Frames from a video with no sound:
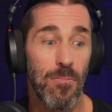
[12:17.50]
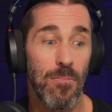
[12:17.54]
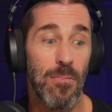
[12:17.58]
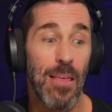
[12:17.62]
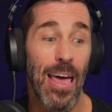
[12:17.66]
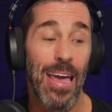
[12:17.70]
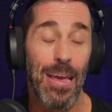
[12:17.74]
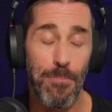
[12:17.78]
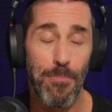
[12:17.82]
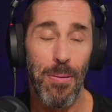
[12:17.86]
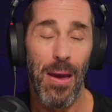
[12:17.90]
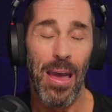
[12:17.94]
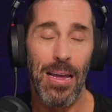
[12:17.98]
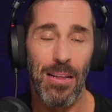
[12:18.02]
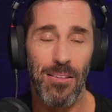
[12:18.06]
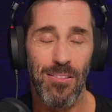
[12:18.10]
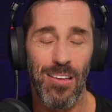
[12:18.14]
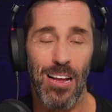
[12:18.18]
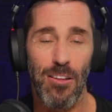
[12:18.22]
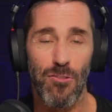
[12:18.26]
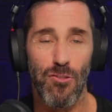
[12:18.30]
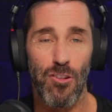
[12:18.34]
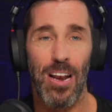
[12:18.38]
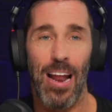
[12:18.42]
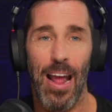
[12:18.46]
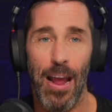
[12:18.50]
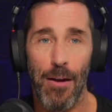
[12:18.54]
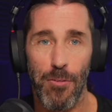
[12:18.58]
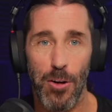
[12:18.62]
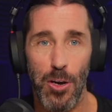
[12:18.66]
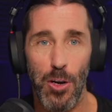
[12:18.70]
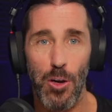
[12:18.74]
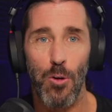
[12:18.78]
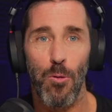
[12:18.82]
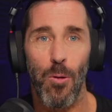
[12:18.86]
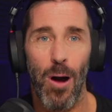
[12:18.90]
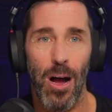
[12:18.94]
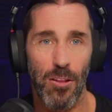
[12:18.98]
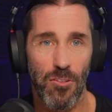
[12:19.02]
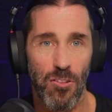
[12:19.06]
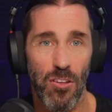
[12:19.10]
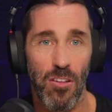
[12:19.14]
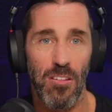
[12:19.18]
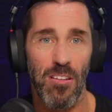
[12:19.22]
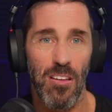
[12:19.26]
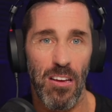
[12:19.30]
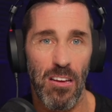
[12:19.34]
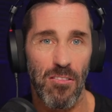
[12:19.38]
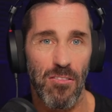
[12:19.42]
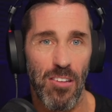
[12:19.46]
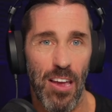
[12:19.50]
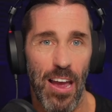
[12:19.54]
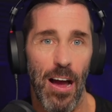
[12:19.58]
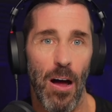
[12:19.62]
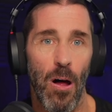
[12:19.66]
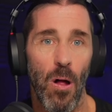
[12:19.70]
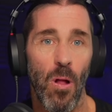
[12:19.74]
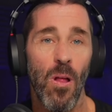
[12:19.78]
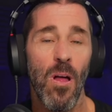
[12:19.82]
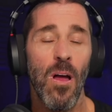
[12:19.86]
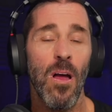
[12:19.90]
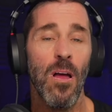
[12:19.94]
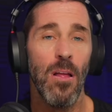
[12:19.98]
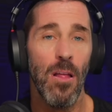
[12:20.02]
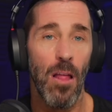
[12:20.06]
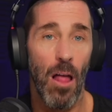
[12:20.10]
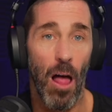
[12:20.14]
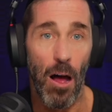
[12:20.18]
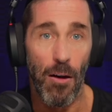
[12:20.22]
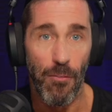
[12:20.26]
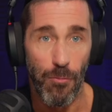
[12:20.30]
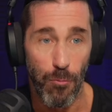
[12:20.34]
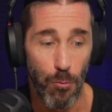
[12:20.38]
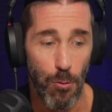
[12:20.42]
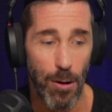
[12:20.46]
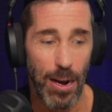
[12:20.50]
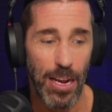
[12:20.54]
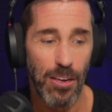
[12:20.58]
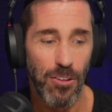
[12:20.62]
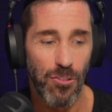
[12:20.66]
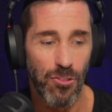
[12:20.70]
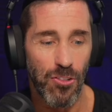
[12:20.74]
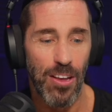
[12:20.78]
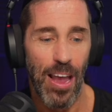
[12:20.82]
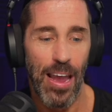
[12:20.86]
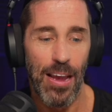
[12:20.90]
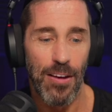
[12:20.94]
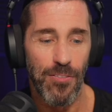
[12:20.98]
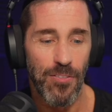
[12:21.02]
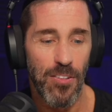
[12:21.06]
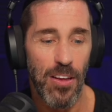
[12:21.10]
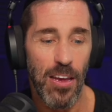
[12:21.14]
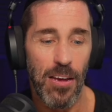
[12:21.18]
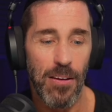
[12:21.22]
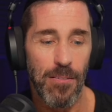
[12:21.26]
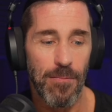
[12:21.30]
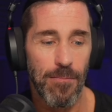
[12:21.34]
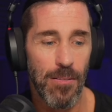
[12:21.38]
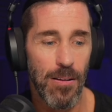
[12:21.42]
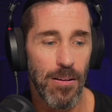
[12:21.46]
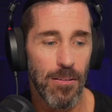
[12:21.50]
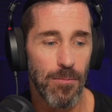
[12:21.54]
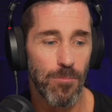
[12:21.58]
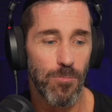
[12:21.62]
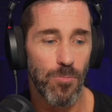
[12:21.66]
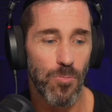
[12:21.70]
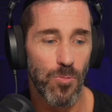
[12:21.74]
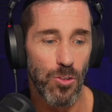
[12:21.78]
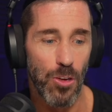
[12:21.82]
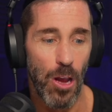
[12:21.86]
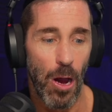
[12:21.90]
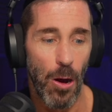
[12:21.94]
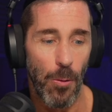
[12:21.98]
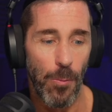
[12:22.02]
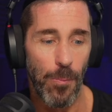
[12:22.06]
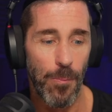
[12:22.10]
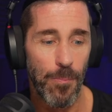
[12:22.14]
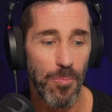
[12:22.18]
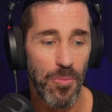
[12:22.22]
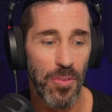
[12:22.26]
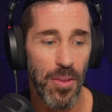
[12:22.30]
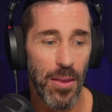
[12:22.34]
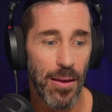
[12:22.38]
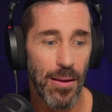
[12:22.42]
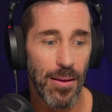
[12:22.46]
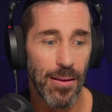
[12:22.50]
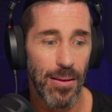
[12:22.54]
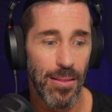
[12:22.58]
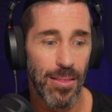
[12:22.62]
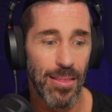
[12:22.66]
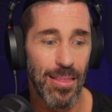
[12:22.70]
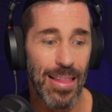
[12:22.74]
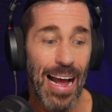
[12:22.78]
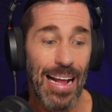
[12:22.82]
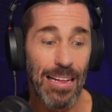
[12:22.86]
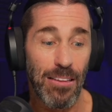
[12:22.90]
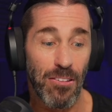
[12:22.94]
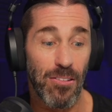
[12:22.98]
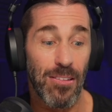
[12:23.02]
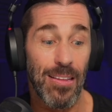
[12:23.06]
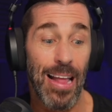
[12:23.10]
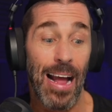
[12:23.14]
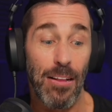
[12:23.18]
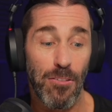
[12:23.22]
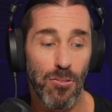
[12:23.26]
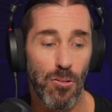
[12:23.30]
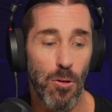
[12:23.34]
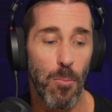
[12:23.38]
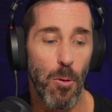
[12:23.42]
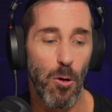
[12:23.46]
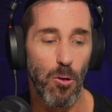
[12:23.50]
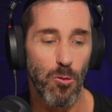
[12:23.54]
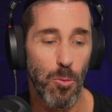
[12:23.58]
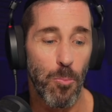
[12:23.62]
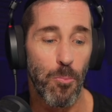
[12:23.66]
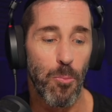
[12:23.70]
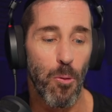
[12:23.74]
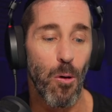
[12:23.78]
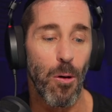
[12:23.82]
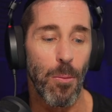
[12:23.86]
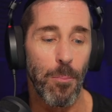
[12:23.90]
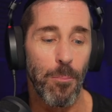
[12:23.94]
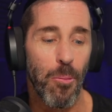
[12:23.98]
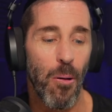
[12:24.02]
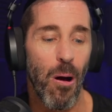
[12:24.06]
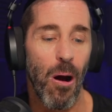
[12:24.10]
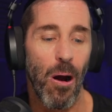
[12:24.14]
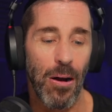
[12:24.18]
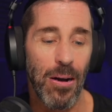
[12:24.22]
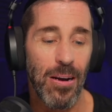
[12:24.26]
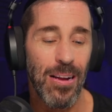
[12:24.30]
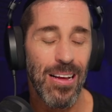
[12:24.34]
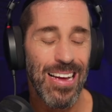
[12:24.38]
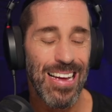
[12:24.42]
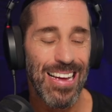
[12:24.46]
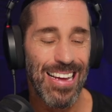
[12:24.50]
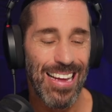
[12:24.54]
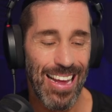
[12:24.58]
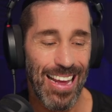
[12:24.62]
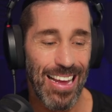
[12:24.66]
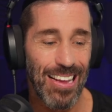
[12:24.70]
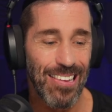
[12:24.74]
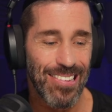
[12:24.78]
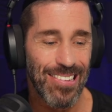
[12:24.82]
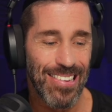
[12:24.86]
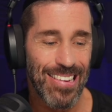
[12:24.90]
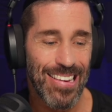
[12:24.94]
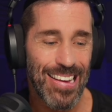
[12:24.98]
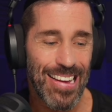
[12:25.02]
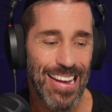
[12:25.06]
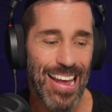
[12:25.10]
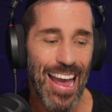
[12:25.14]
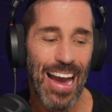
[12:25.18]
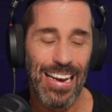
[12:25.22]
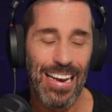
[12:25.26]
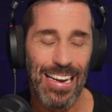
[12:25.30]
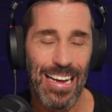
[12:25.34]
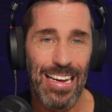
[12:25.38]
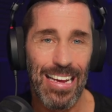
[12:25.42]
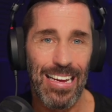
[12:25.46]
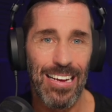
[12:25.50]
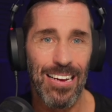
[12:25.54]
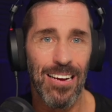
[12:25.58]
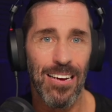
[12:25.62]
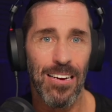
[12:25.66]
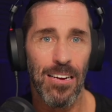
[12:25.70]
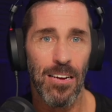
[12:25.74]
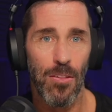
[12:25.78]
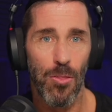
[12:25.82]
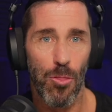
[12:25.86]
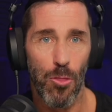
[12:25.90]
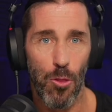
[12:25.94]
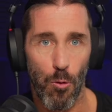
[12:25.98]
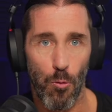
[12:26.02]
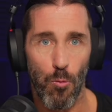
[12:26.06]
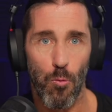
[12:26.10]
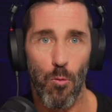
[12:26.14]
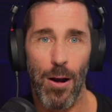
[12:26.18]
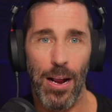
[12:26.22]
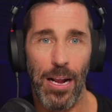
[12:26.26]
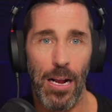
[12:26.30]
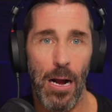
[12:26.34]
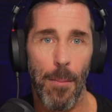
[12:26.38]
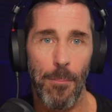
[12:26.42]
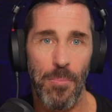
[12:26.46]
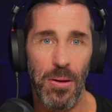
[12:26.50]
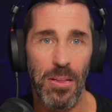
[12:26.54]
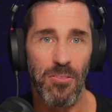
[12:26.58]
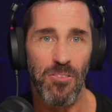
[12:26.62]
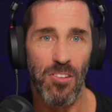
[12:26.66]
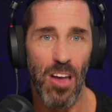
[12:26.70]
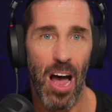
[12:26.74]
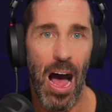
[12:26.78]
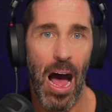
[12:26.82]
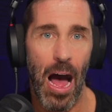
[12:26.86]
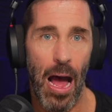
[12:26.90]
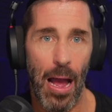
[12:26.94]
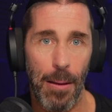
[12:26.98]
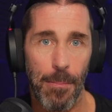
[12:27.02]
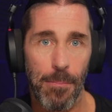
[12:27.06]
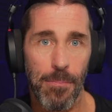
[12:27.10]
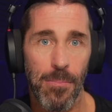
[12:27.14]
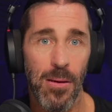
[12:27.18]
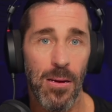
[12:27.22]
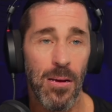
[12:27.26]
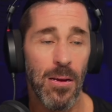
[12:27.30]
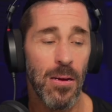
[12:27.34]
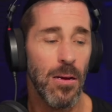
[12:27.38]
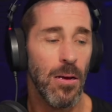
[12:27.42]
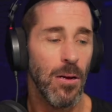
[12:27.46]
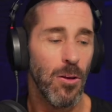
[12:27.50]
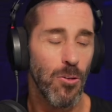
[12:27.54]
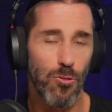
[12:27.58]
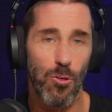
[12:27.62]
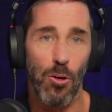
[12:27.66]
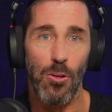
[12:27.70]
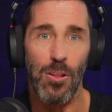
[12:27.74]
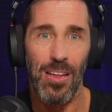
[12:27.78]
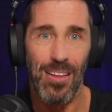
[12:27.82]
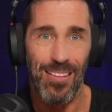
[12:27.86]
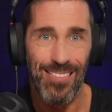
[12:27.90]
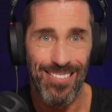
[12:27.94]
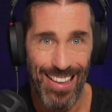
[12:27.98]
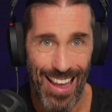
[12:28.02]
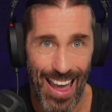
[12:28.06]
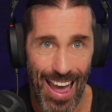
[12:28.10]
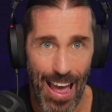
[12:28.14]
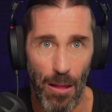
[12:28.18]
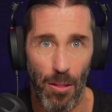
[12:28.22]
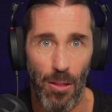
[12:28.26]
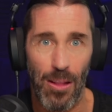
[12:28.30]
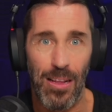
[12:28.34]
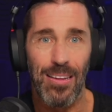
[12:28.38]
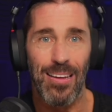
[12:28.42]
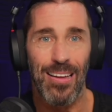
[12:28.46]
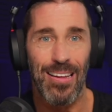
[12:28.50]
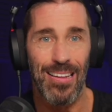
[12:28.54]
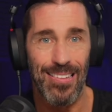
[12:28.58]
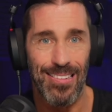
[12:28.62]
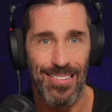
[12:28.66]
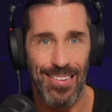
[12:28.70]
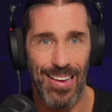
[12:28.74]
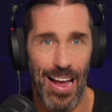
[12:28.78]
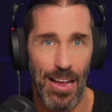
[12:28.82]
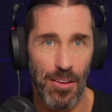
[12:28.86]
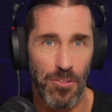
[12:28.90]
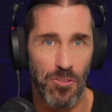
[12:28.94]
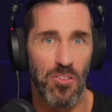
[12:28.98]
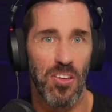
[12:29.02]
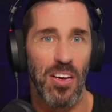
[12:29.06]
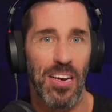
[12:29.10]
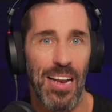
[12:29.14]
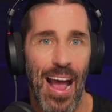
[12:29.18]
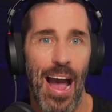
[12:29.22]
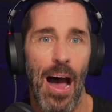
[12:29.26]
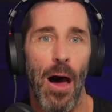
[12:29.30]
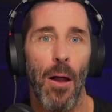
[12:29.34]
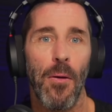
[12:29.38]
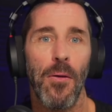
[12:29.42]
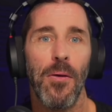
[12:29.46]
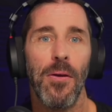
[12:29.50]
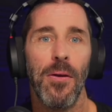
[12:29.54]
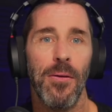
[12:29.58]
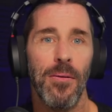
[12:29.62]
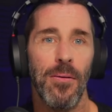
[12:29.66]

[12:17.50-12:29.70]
pay attention to every nuance and detail of ring safety. So that's the most important part is getting the ring up in time so the talent can test it out.